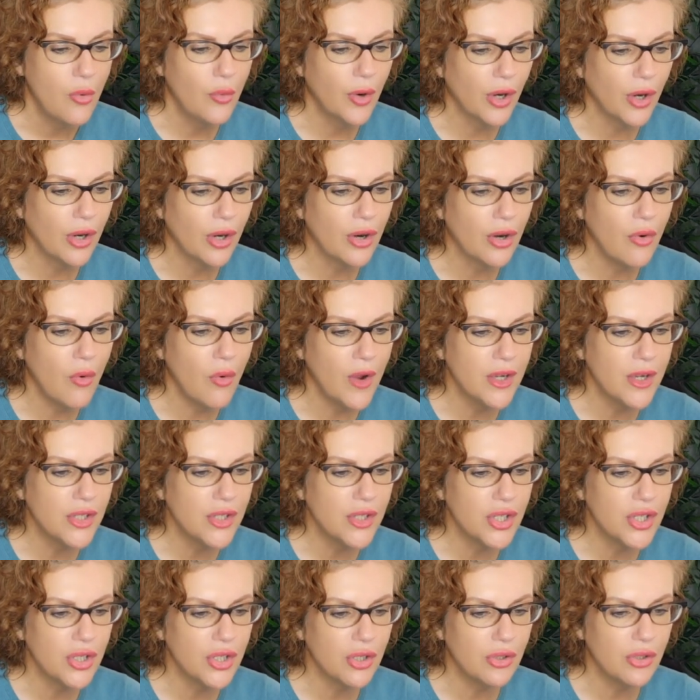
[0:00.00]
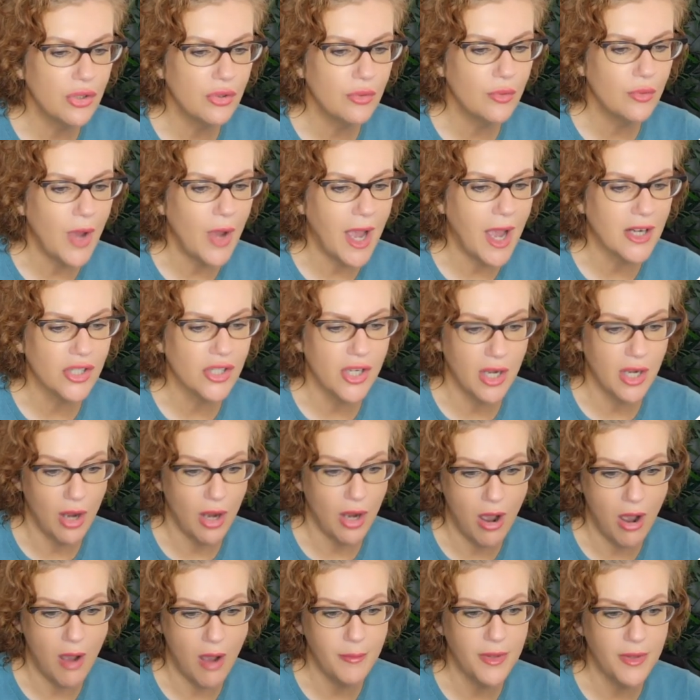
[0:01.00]
we're going to actually
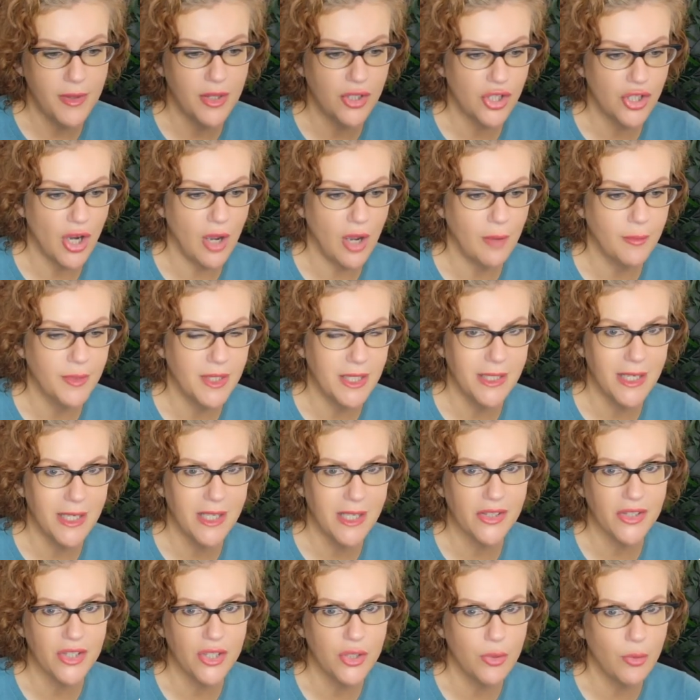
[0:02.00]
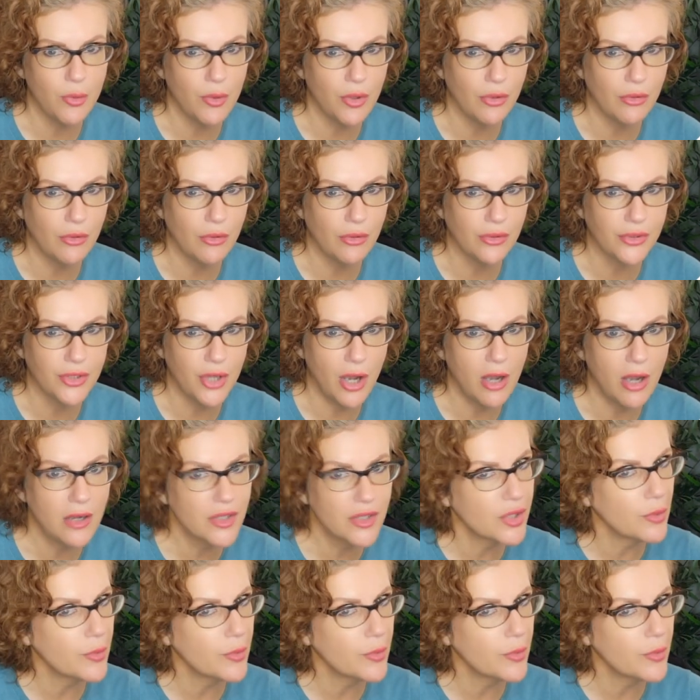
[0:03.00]
copy the job details into a Google Doc.